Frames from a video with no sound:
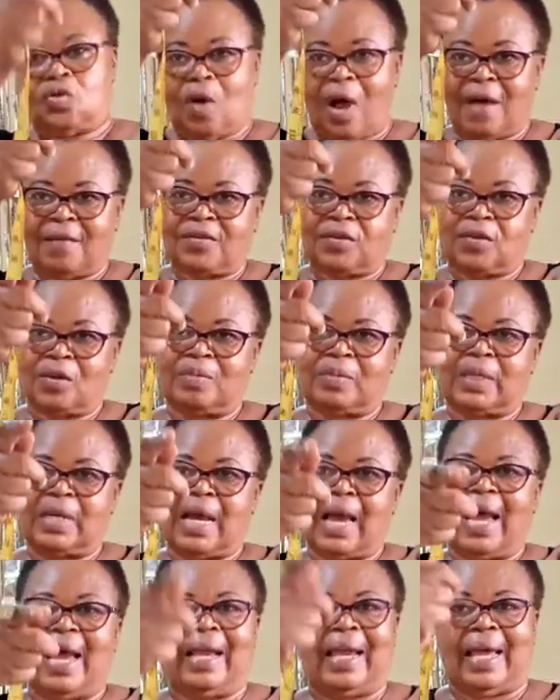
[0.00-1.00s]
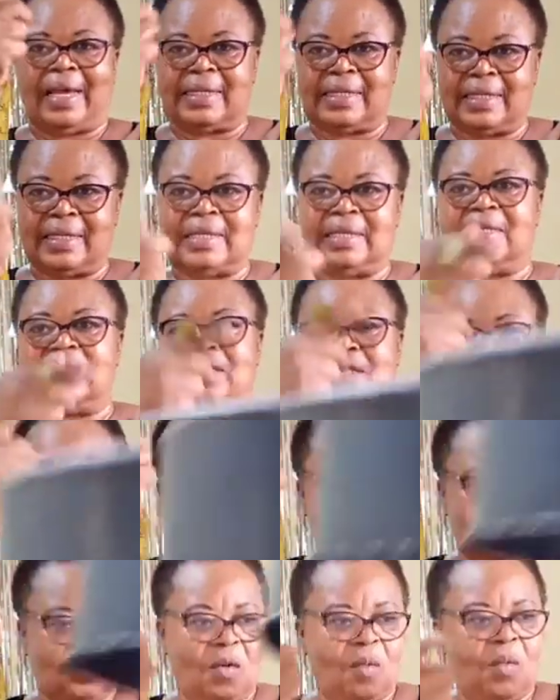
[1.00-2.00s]
have something higher, like 6
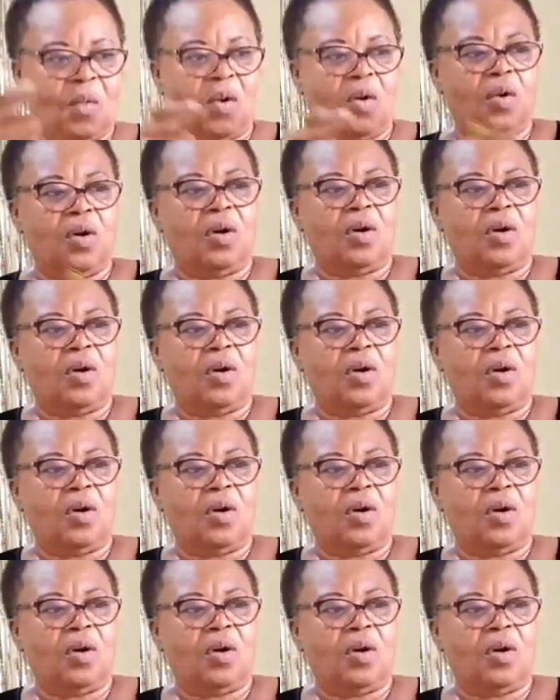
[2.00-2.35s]
inches or more.